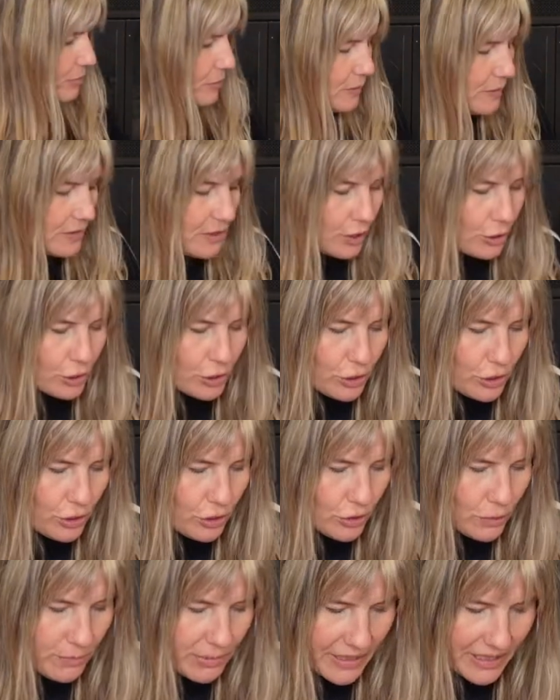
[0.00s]
boots are
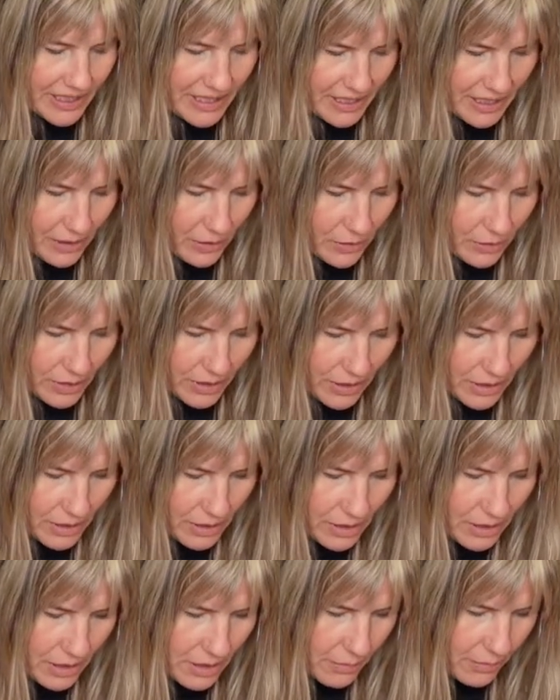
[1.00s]
super cute.
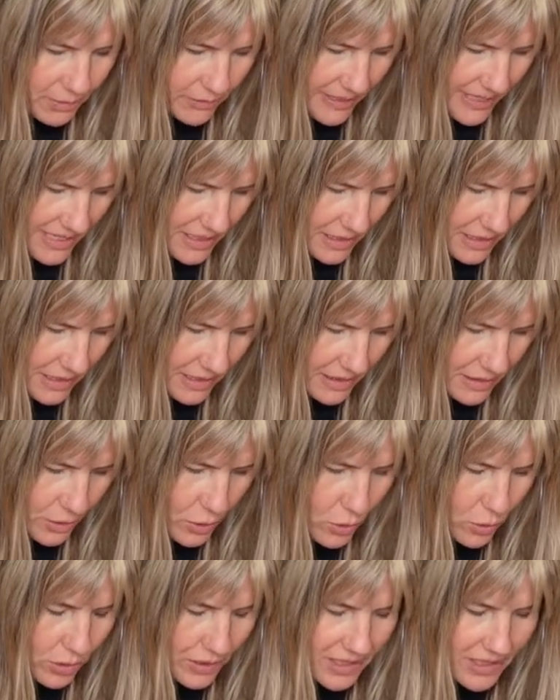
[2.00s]
The brand is
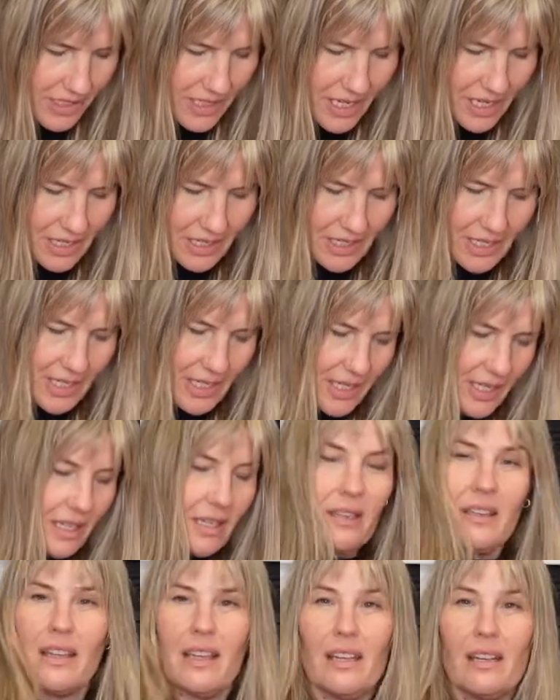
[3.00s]
Cordani
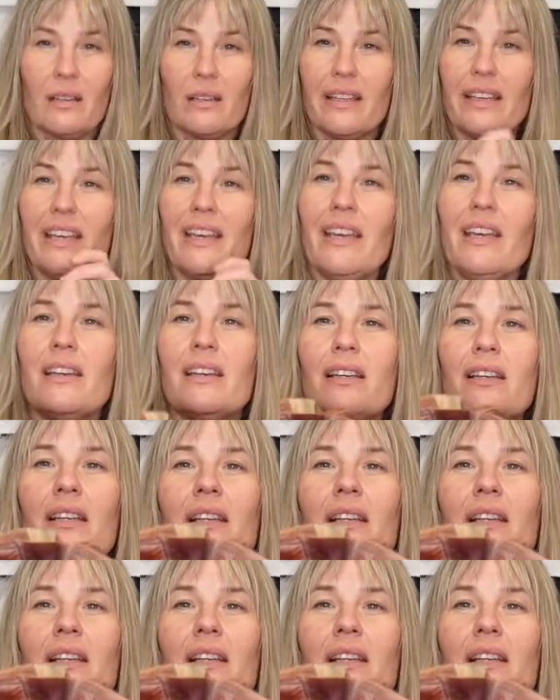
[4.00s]
Italy.